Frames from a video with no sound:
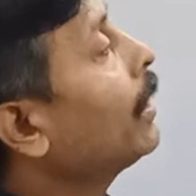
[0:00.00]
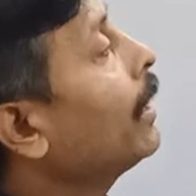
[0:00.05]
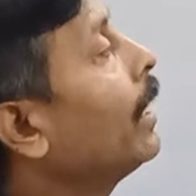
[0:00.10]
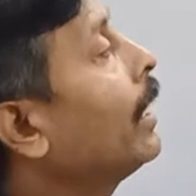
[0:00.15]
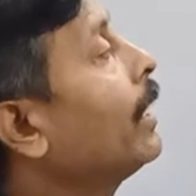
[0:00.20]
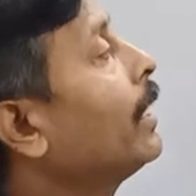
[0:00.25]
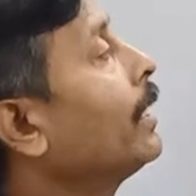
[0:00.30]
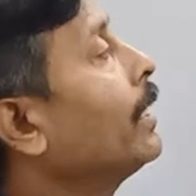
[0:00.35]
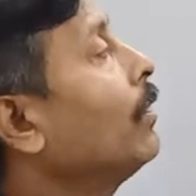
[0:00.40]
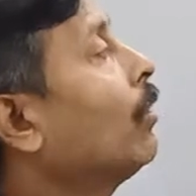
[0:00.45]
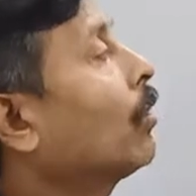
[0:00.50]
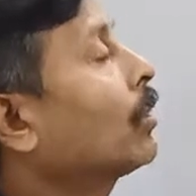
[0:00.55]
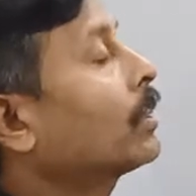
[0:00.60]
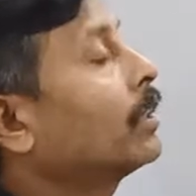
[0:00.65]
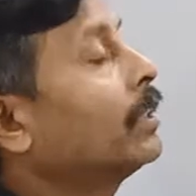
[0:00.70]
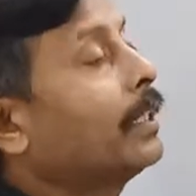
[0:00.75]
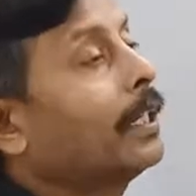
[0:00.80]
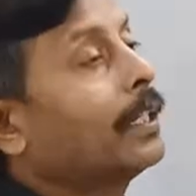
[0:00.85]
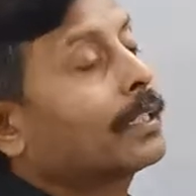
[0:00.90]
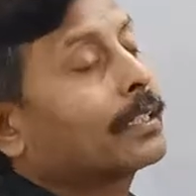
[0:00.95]

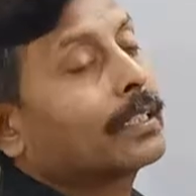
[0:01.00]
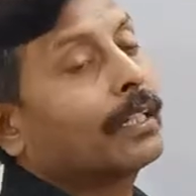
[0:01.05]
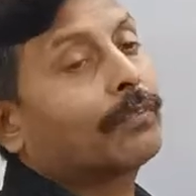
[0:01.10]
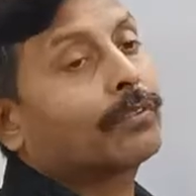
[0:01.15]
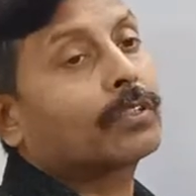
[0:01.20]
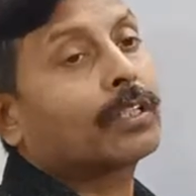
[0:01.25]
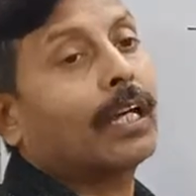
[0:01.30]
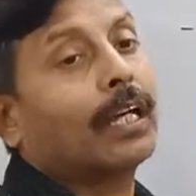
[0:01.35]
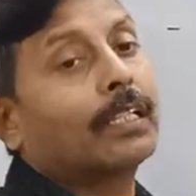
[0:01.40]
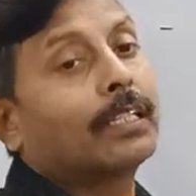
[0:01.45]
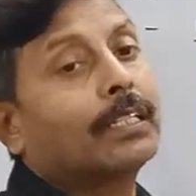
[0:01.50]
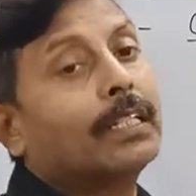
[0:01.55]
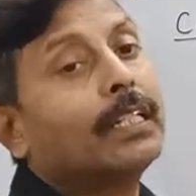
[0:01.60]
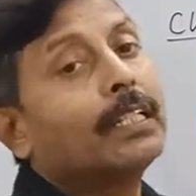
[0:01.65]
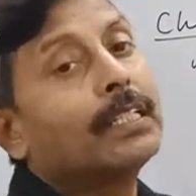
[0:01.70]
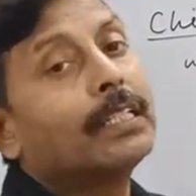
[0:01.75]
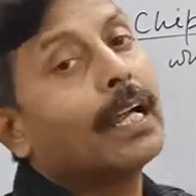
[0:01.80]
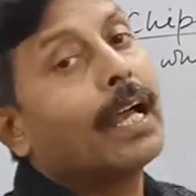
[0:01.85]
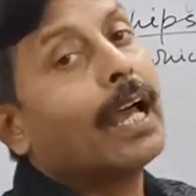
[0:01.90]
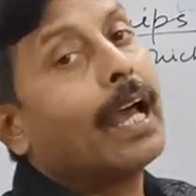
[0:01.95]
antioxidant
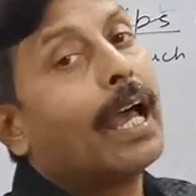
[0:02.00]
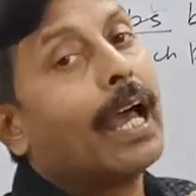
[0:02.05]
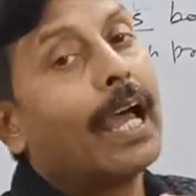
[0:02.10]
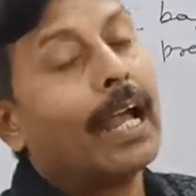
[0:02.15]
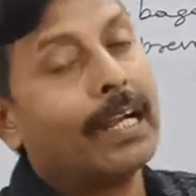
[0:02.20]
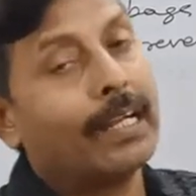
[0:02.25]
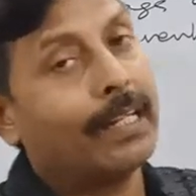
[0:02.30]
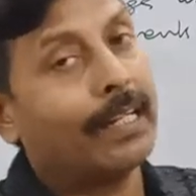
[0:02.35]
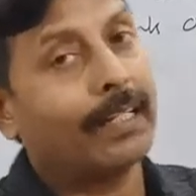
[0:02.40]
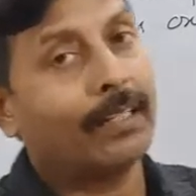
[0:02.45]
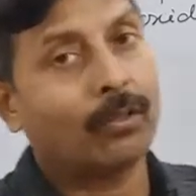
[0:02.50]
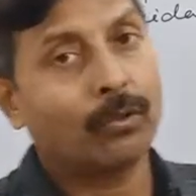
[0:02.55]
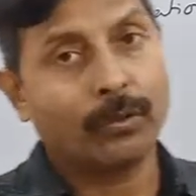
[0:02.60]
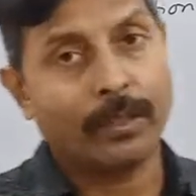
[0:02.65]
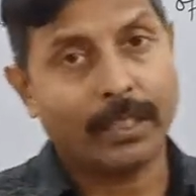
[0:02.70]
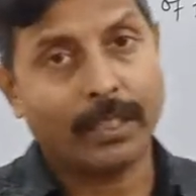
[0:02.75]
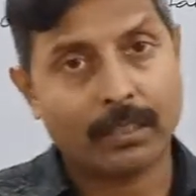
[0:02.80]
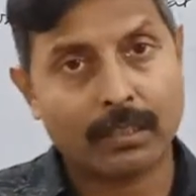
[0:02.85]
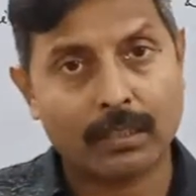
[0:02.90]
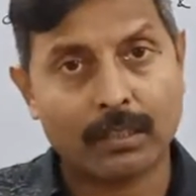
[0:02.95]
substances added to
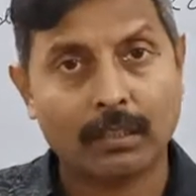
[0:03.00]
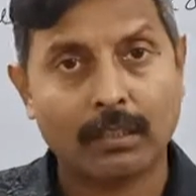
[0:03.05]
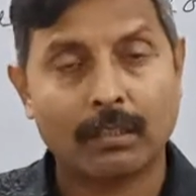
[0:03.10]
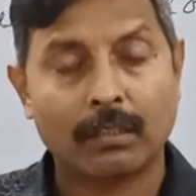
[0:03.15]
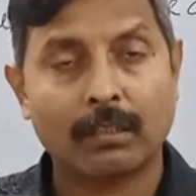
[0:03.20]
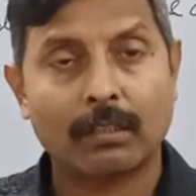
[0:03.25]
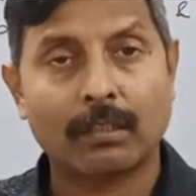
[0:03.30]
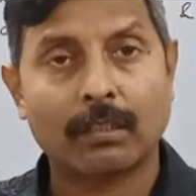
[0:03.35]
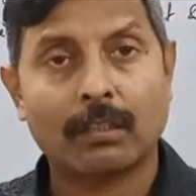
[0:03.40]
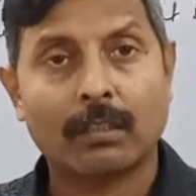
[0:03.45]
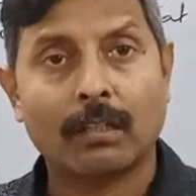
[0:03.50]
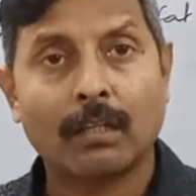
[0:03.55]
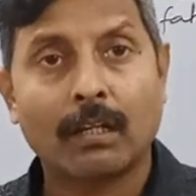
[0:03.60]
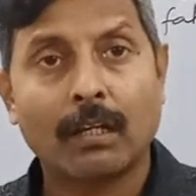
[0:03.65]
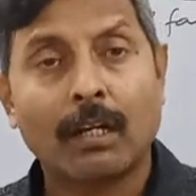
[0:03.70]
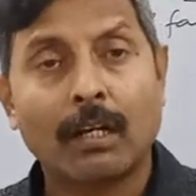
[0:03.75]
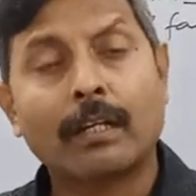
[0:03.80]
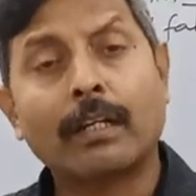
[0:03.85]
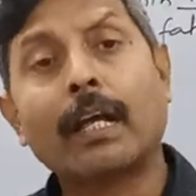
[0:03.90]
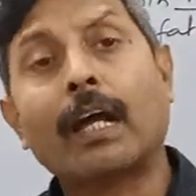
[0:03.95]
it.
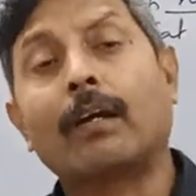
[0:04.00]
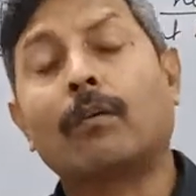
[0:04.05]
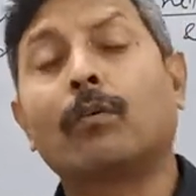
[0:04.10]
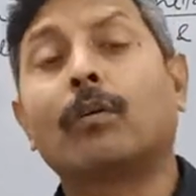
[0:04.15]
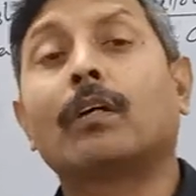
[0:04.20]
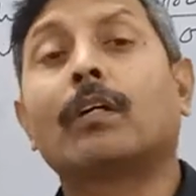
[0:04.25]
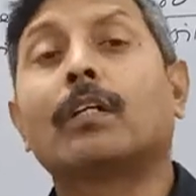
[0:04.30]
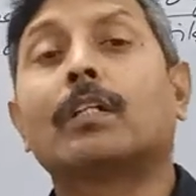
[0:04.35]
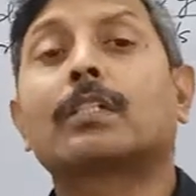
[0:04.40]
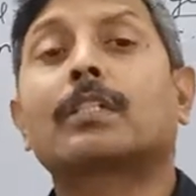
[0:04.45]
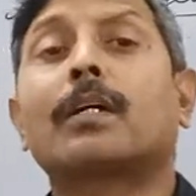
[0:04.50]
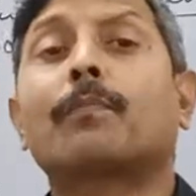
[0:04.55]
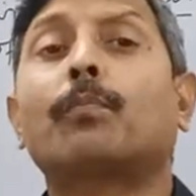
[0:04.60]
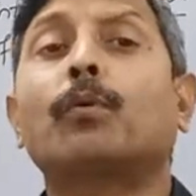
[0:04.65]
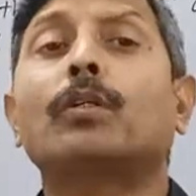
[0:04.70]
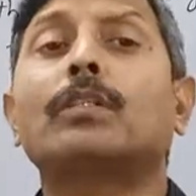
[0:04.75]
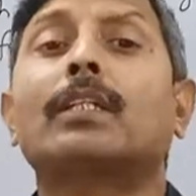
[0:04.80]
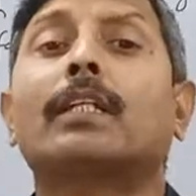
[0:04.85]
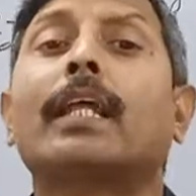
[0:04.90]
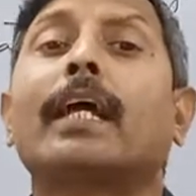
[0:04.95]
Now
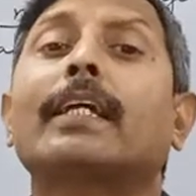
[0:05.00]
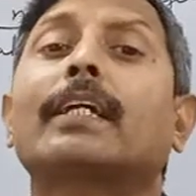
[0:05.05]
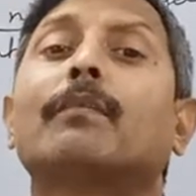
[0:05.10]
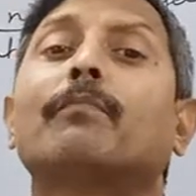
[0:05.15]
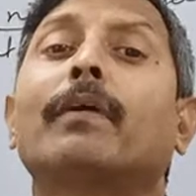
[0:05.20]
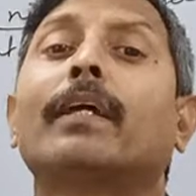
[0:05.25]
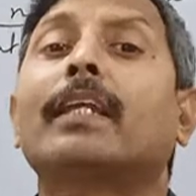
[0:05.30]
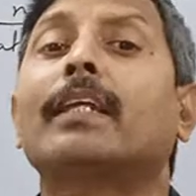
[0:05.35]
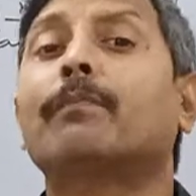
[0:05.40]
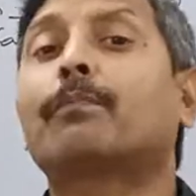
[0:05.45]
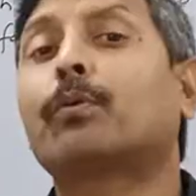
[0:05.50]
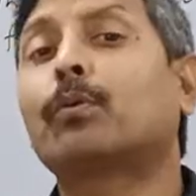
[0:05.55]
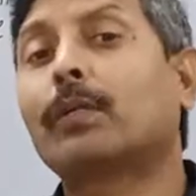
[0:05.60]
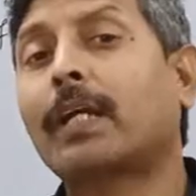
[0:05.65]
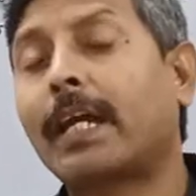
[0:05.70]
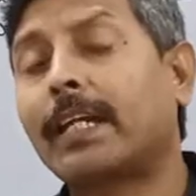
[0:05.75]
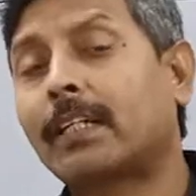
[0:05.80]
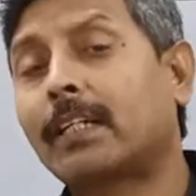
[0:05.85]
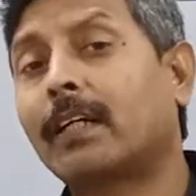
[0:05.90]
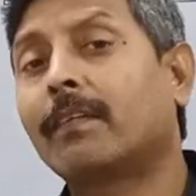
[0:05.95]
suppose like many food
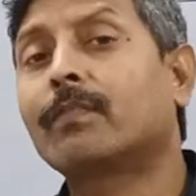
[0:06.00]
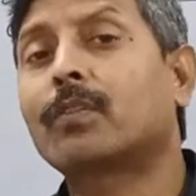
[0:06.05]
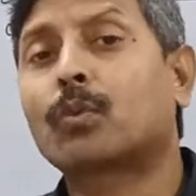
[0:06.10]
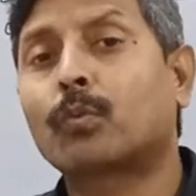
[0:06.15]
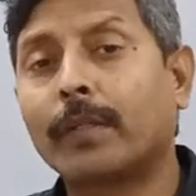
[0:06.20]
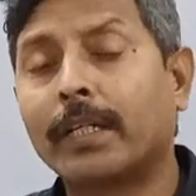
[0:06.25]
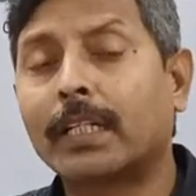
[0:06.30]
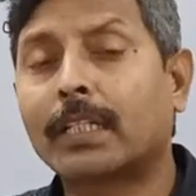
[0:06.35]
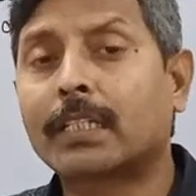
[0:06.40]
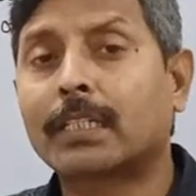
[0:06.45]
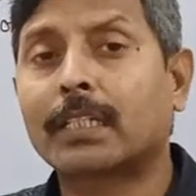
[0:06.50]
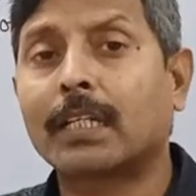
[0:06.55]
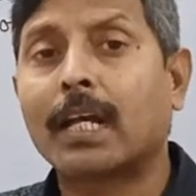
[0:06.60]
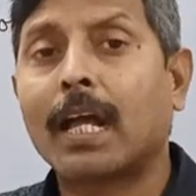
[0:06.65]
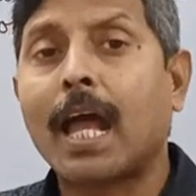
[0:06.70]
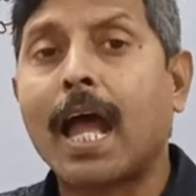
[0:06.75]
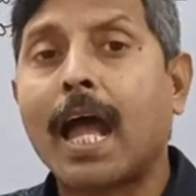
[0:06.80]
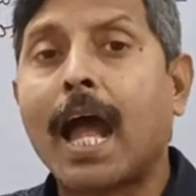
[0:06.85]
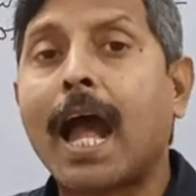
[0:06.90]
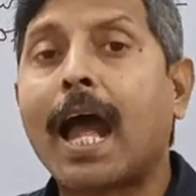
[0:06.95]
items, sweets
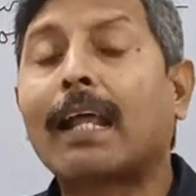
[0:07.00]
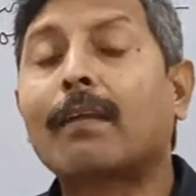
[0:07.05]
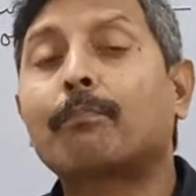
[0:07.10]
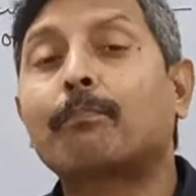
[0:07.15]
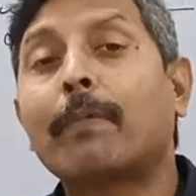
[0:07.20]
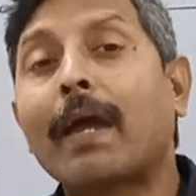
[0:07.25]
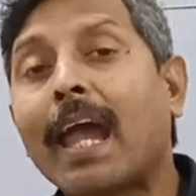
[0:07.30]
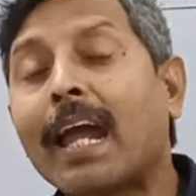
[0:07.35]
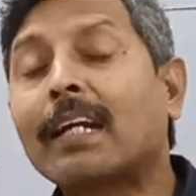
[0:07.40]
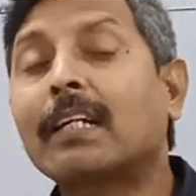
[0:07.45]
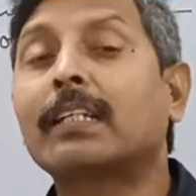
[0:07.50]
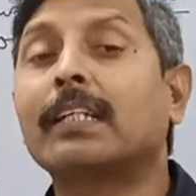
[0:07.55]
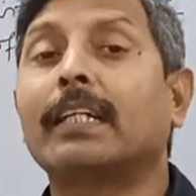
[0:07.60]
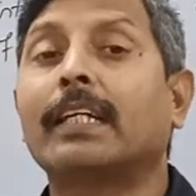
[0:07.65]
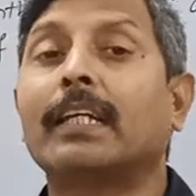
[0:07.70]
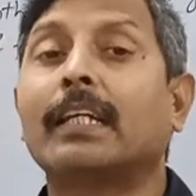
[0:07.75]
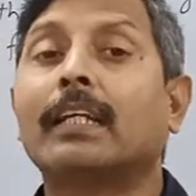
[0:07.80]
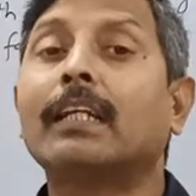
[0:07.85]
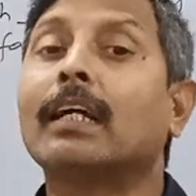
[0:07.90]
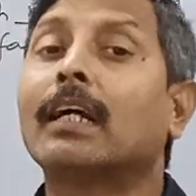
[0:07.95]
are packed
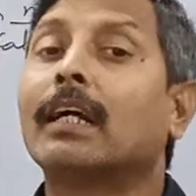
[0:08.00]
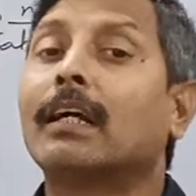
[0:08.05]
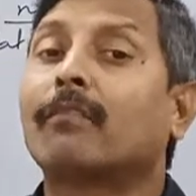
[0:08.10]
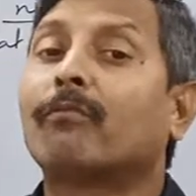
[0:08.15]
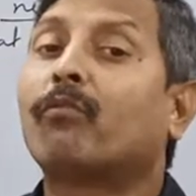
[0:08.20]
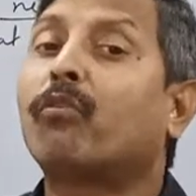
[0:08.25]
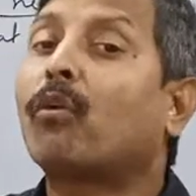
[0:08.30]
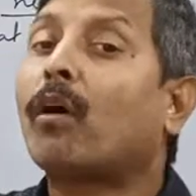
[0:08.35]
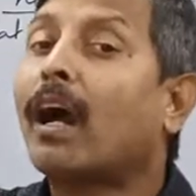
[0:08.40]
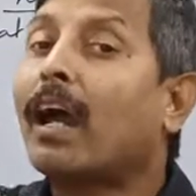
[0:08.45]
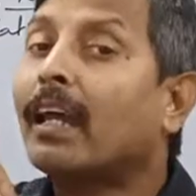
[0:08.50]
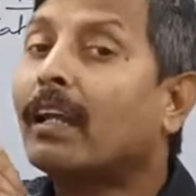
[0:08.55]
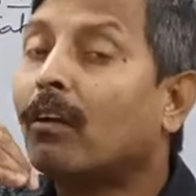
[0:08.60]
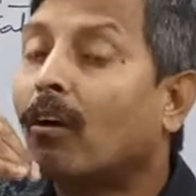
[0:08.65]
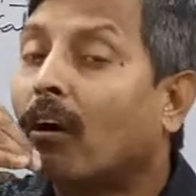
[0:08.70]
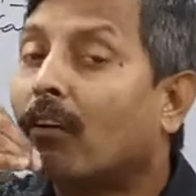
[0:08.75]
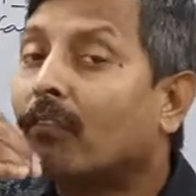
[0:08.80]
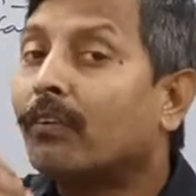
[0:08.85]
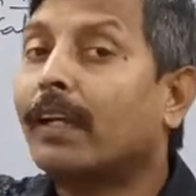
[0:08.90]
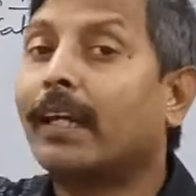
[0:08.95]
in foil
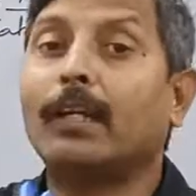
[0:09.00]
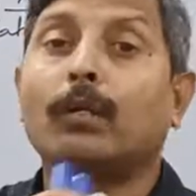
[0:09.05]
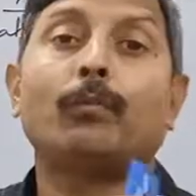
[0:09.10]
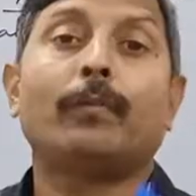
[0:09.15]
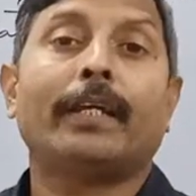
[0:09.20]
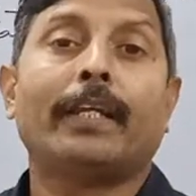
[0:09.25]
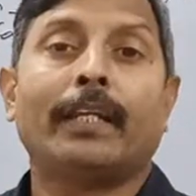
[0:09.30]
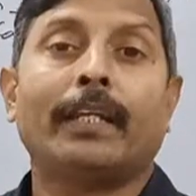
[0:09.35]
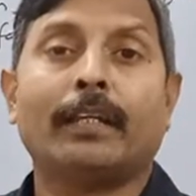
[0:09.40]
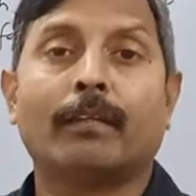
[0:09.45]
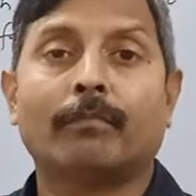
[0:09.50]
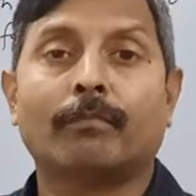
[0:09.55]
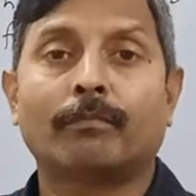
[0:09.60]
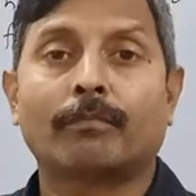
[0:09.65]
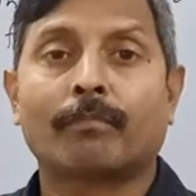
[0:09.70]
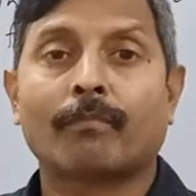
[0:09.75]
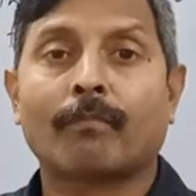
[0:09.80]
of aluminium.